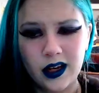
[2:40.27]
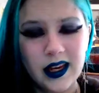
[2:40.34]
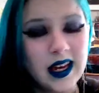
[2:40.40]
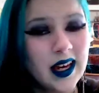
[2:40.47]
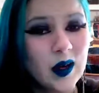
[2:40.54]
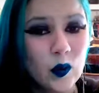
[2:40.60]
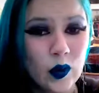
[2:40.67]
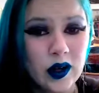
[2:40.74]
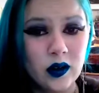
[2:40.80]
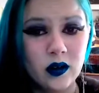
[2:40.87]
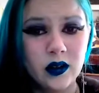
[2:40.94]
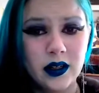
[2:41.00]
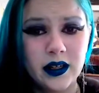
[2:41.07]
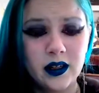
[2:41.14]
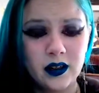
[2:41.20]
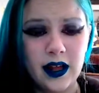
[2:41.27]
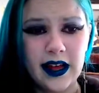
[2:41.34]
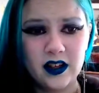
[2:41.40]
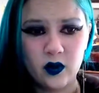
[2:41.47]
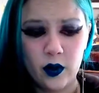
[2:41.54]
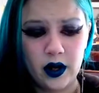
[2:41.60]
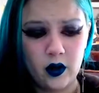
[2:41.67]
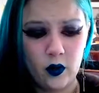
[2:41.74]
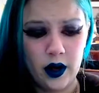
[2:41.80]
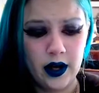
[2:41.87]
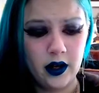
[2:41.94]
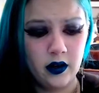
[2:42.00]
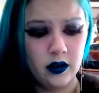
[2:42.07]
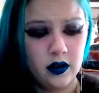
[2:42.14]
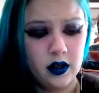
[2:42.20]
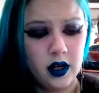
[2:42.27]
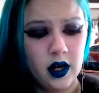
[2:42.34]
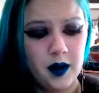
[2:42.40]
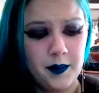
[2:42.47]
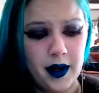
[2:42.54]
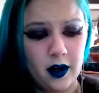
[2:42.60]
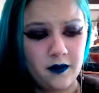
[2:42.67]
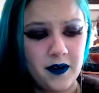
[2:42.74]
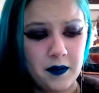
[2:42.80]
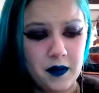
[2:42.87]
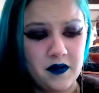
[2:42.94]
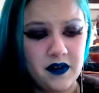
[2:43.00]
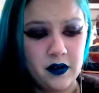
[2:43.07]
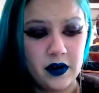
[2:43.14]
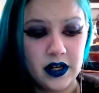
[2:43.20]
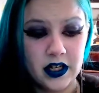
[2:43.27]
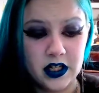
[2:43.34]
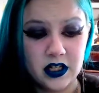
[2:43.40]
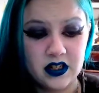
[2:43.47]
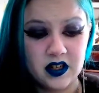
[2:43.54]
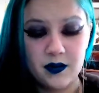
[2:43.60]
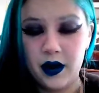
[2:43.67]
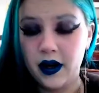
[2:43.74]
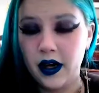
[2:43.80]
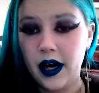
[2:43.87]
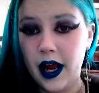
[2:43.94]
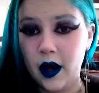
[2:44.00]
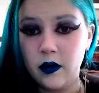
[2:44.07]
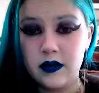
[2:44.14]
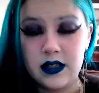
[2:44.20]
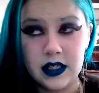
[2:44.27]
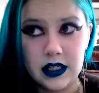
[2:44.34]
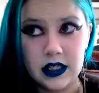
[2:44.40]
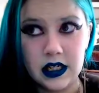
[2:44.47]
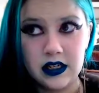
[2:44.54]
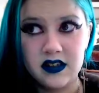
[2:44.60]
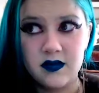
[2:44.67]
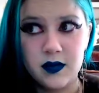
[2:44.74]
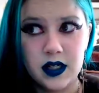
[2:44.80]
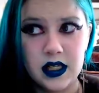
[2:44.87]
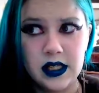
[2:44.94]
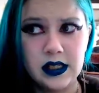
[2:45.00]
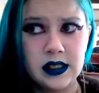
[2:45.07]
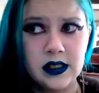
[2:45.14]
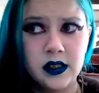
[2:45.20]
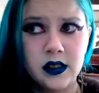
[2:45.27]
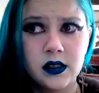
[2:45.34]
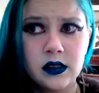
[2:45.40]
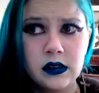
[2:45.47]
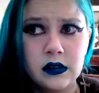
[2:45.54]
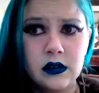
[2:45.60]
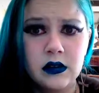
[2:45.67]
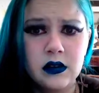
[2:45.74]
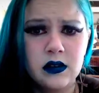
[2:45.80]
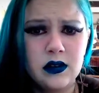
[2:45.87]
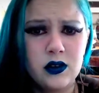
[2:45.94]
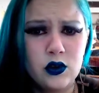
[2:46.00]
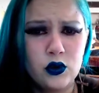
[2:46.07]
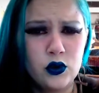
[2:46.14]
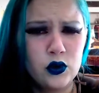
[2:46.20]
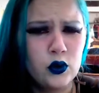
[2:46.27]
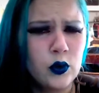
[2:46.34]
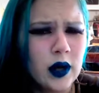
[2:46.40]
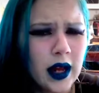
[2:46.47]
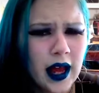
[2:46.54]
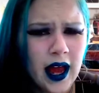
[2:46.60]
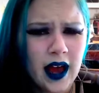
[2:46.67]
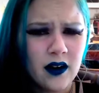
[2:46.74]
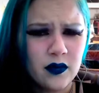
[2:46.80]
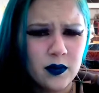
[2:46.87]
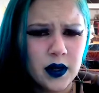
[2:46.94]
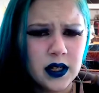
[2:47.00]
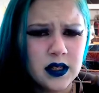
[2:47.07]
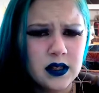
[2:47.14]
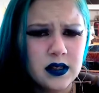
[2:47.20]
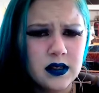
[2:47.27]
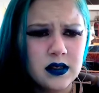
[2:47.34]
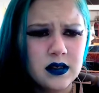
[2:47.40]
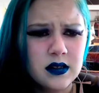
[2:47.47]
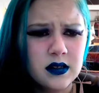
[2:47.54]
It will. It'll last quite a while. A matter of fact, my foundation is about an ounce, and it does me 2.5 months.